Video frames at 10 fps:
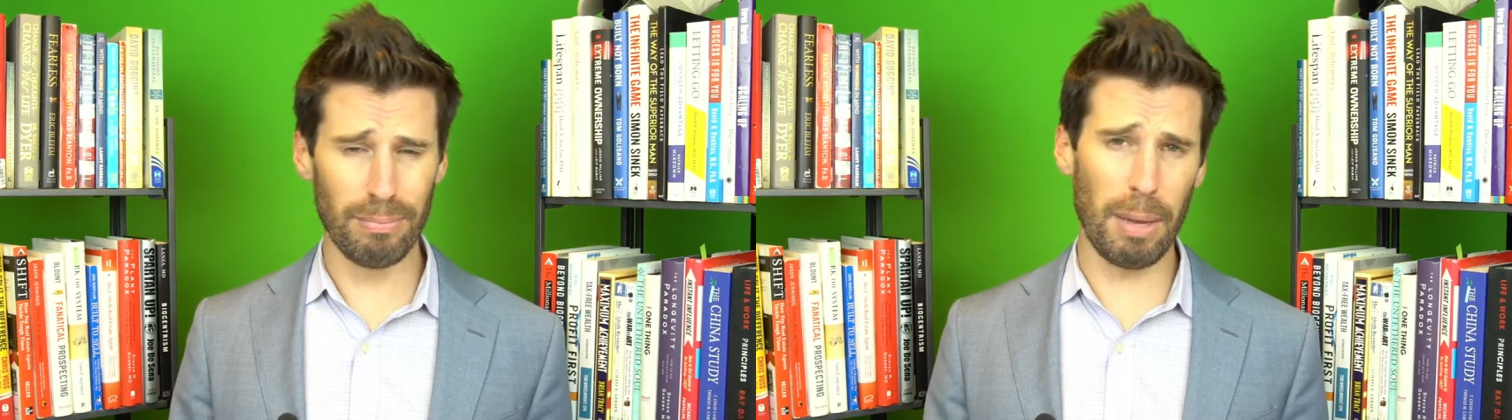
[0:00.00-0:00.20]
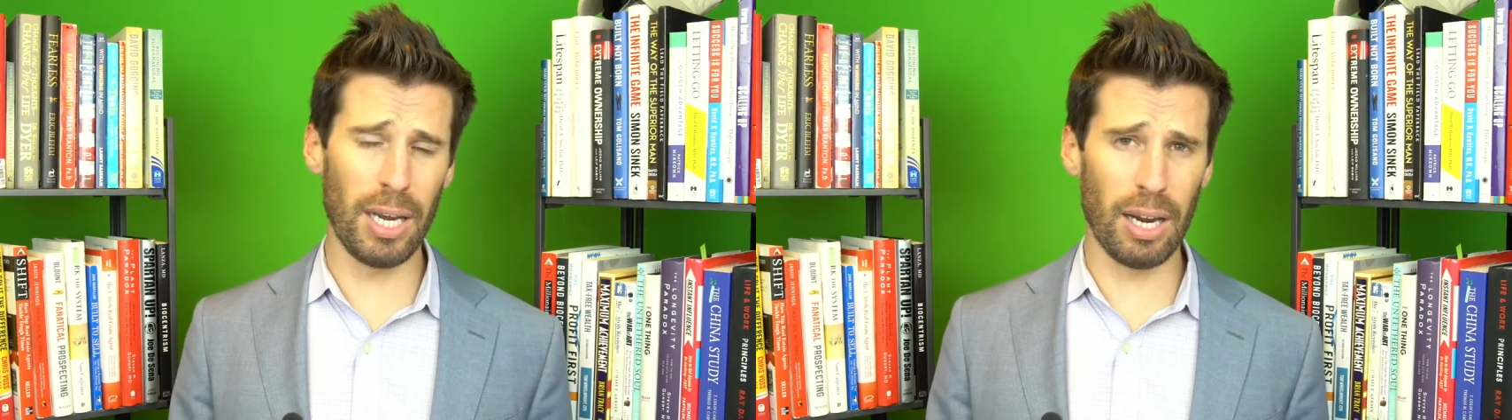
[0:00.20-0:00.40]

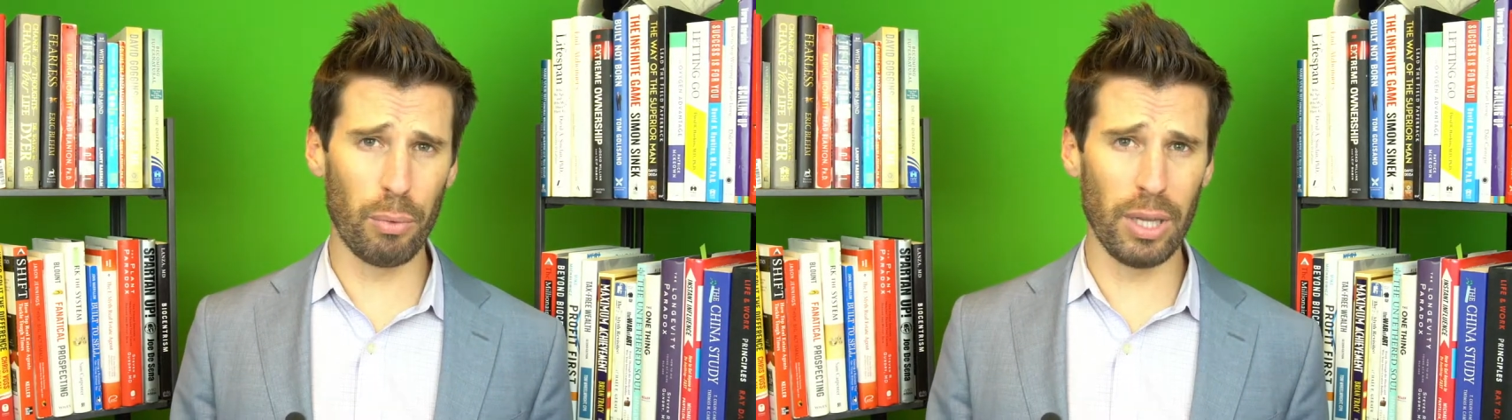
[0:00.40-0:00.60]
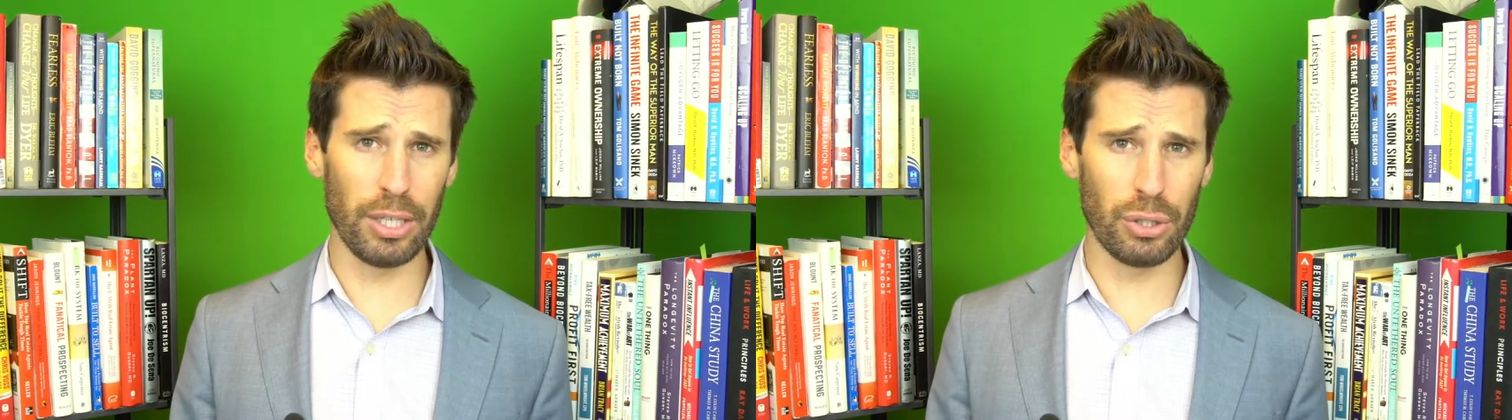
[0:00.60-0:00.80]
Maybe not
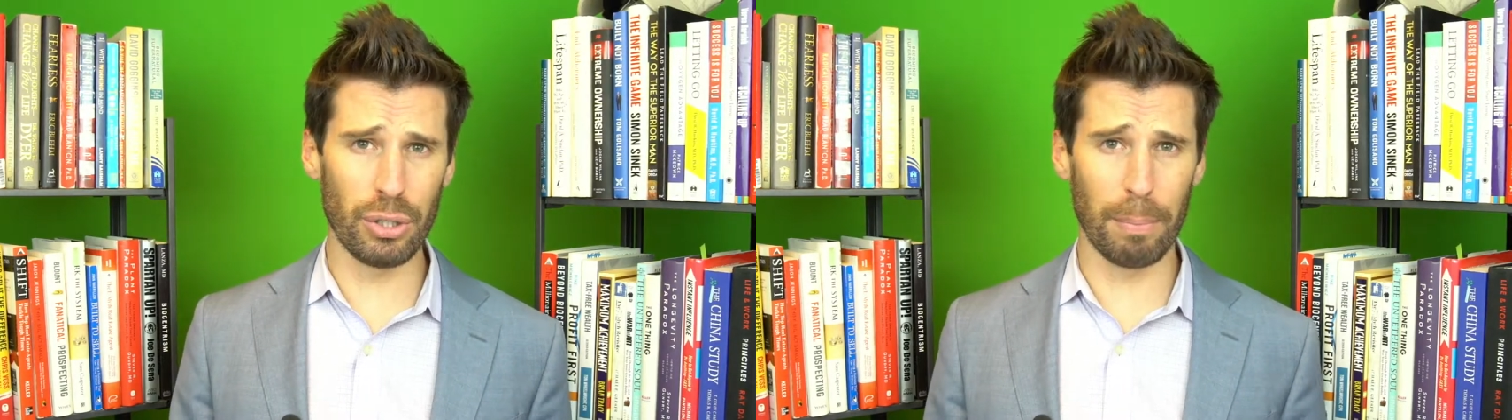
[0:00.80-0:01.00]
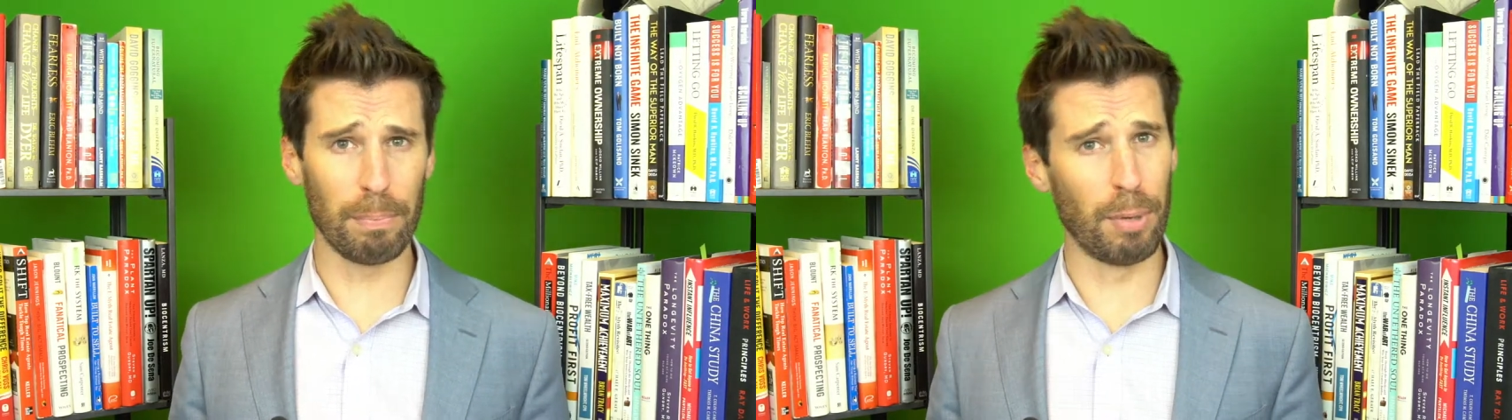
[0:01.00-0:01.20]
a
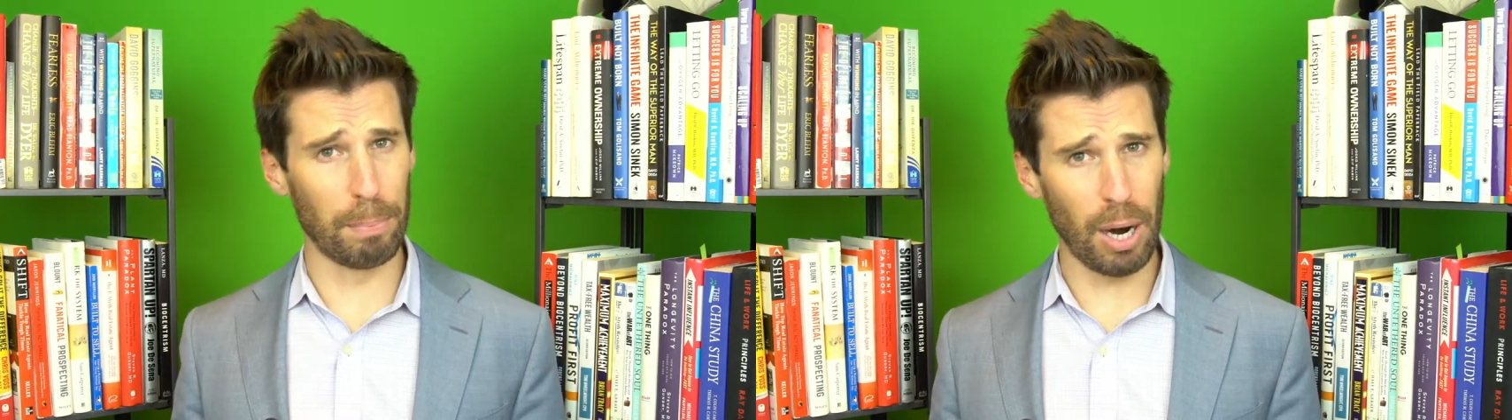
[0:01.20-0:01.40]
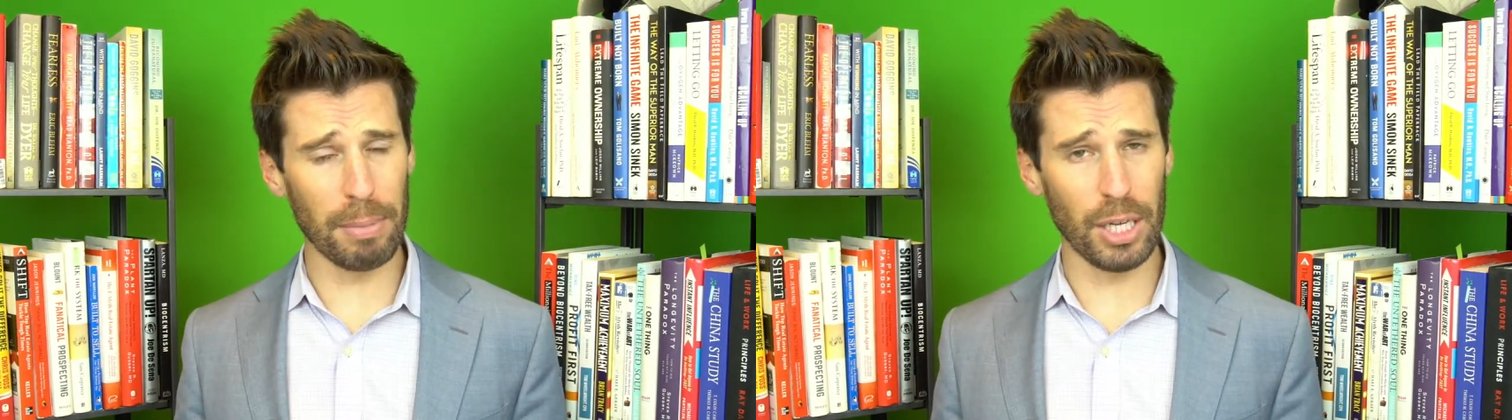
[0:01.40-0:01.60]
relationship,
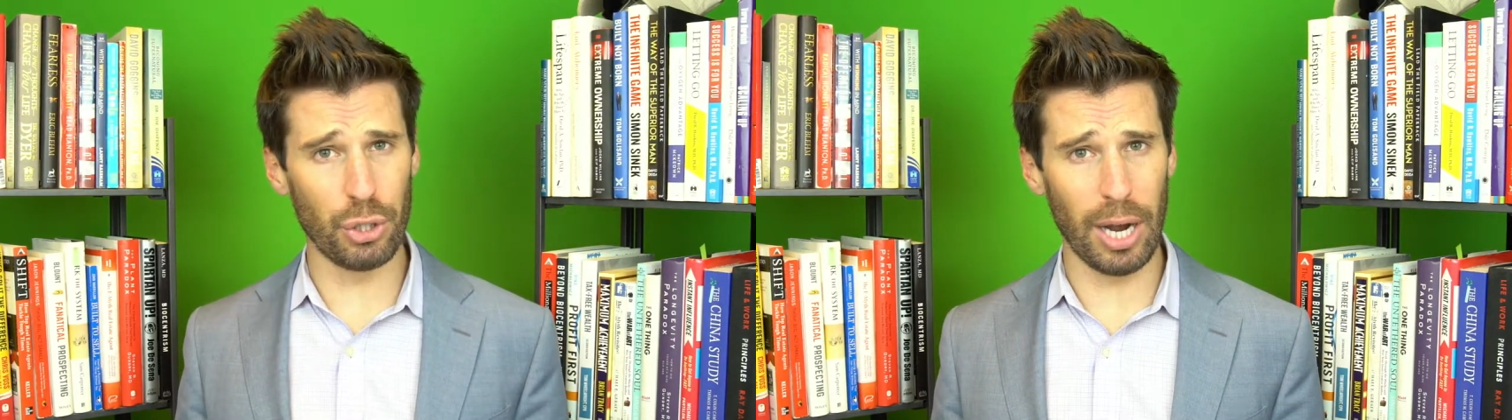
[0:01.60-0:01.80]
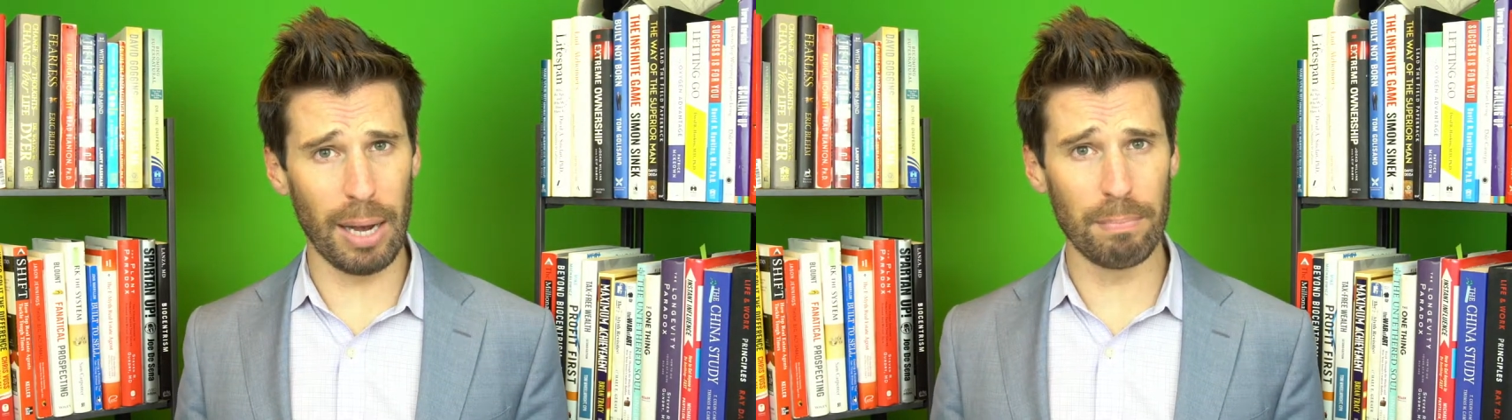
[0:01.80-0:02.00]
but probably a
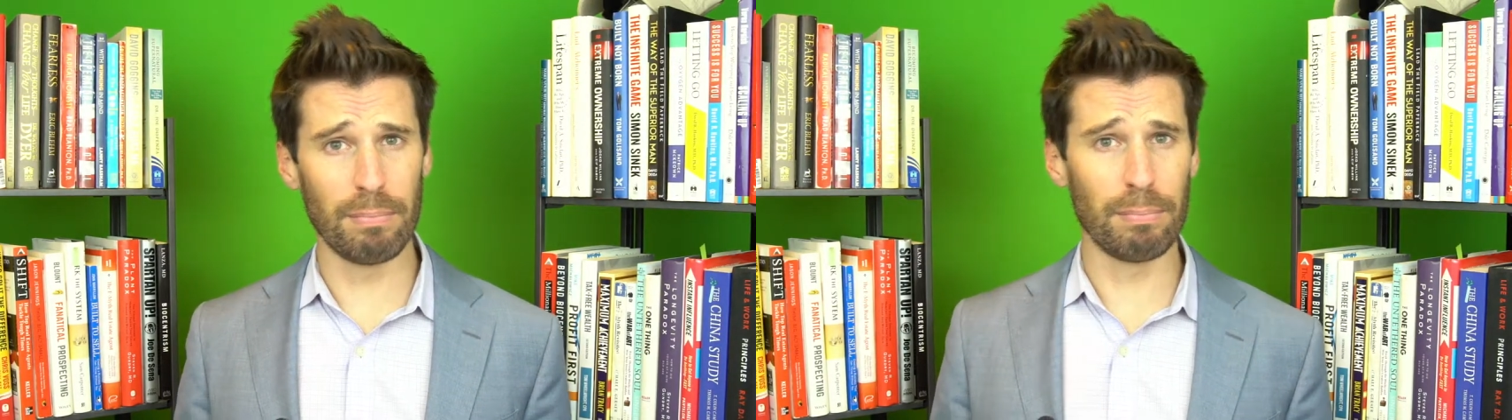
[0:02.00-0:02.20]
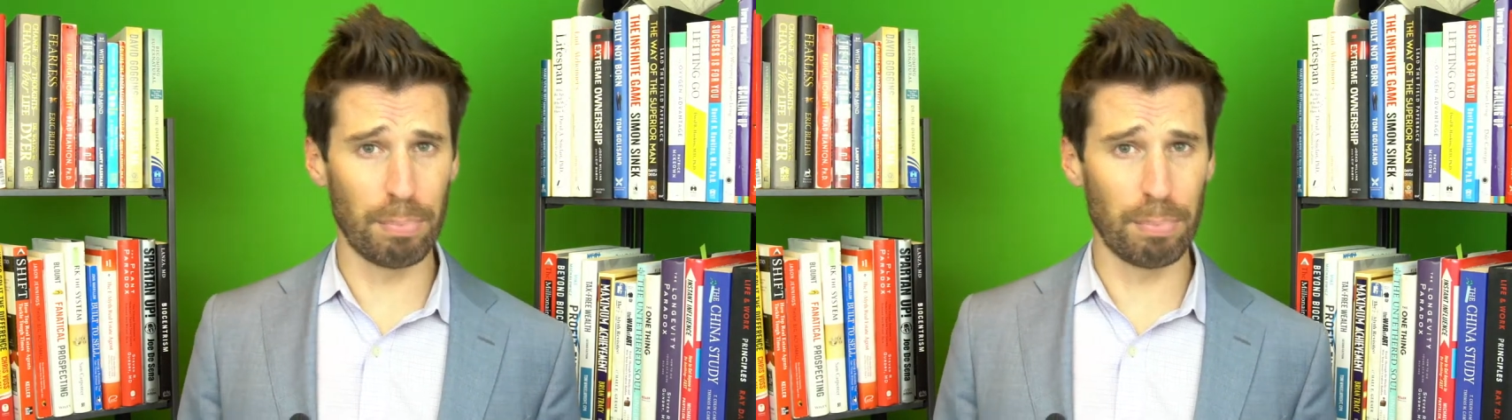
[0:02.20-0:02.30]
job,